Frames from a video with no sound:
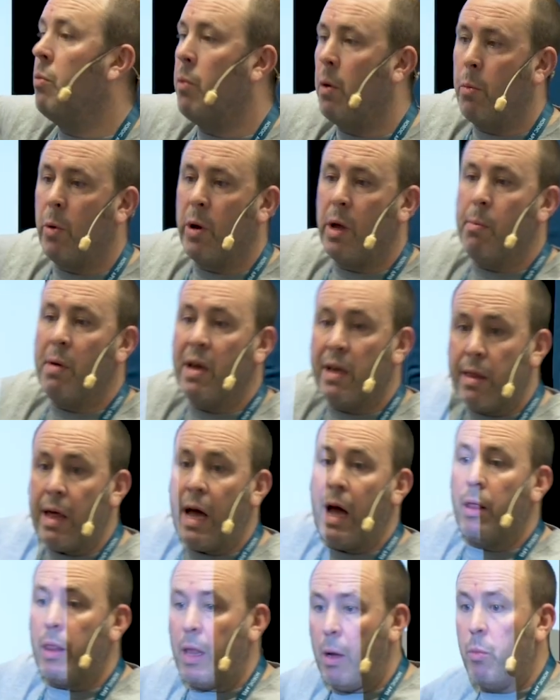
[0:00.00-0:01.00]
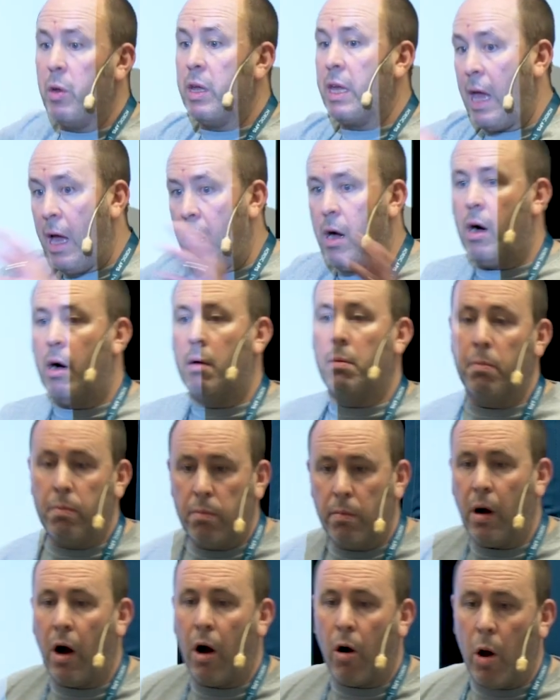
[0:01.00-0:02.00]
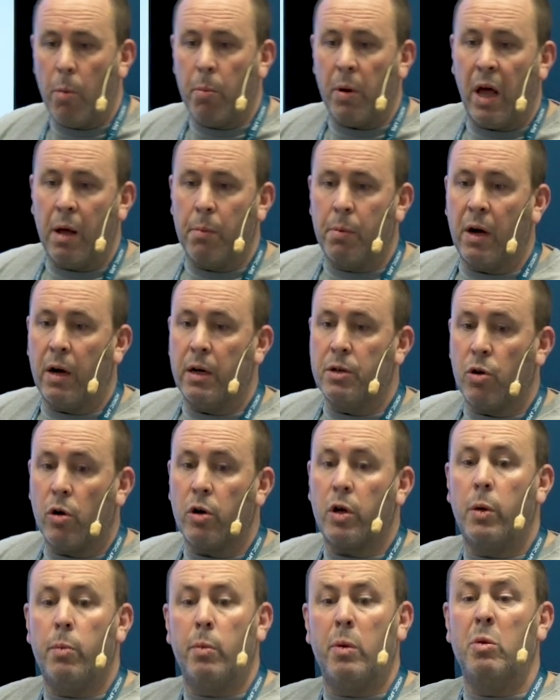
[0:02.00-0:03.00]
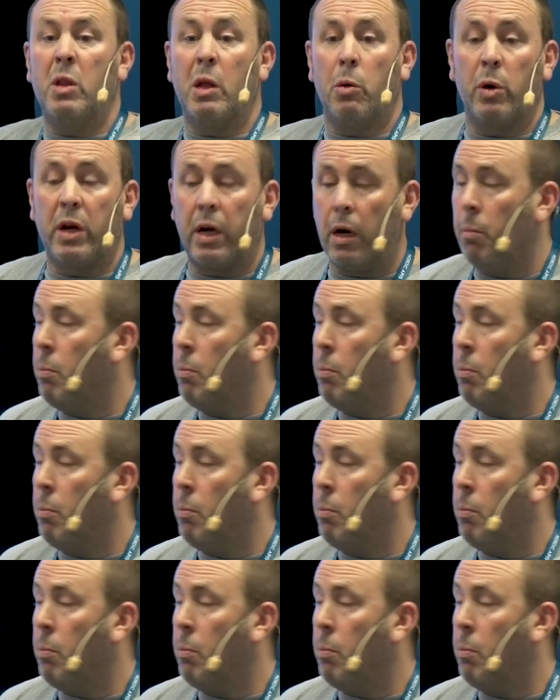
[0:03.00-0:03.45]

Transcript: When we emit that, then we get our OpenAPI document that we're going to